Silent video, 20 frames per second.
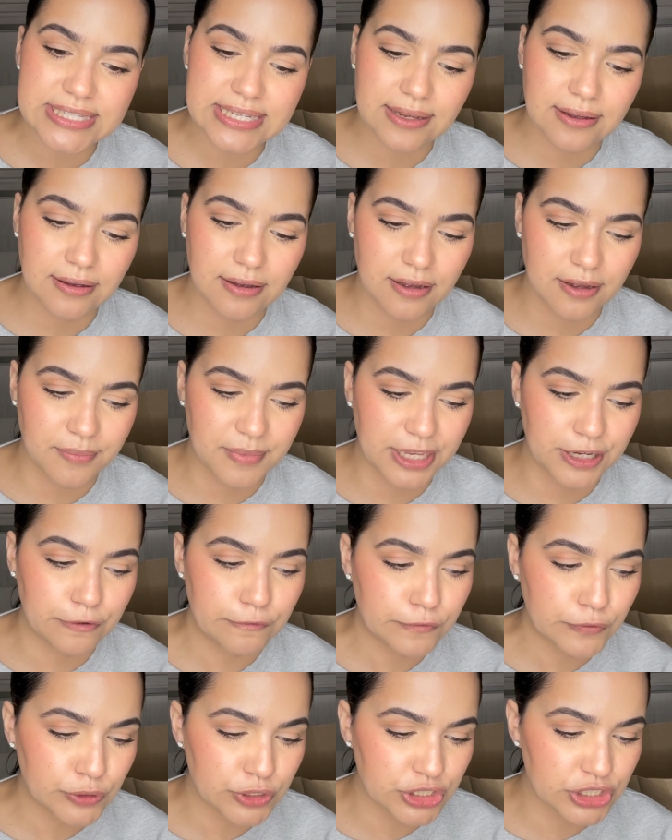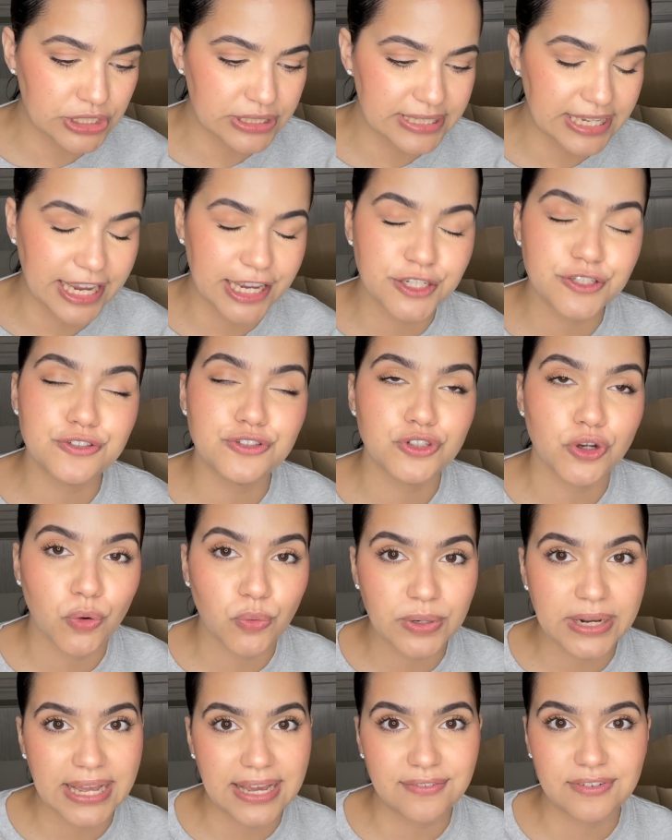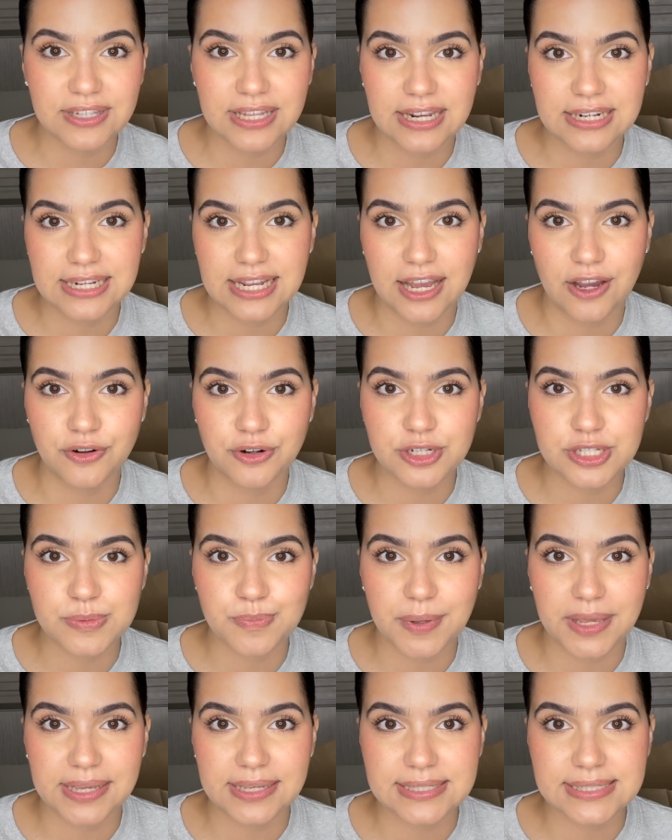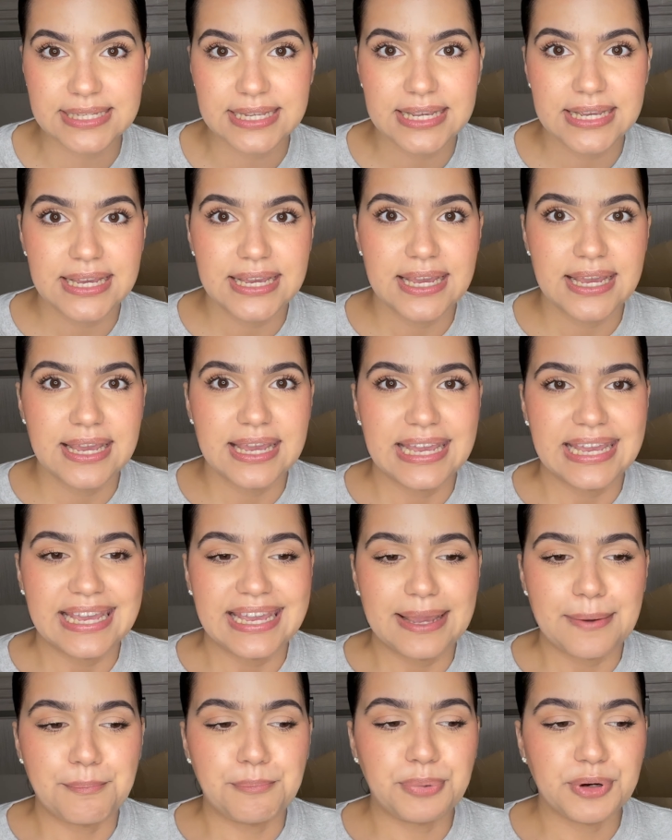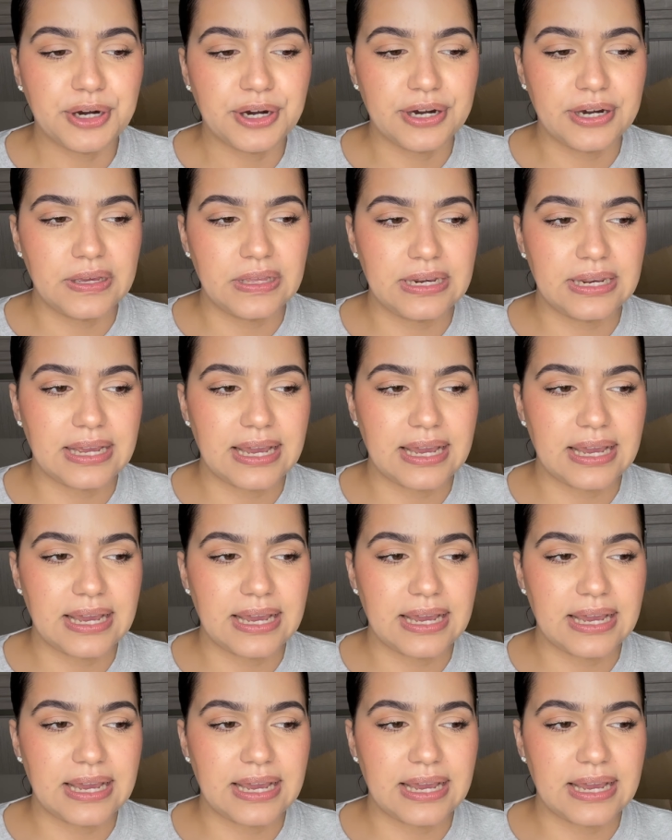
and unfortunately I don't have a lot of counter space, but